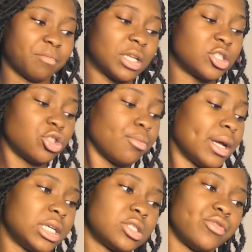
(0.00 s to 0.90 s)

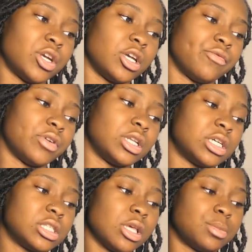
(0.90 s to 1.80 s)
TubeBuddy is very helpful. It does
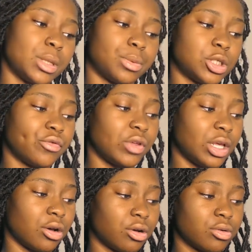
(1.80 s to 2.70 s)
keep up with your
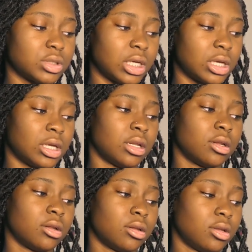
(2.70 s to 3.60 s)
videos, and
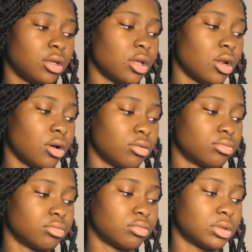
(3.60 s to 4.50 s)
you know,
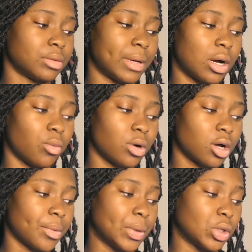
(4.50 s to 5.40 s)
about 1
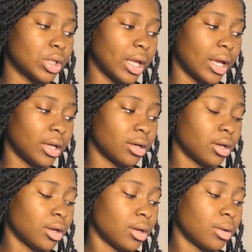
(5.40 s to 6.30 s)
comment or like
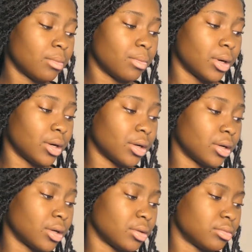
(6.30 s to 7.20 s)

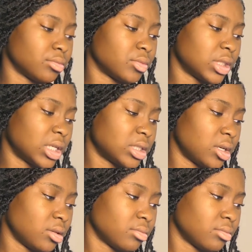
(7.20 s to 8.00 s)
per, what they say?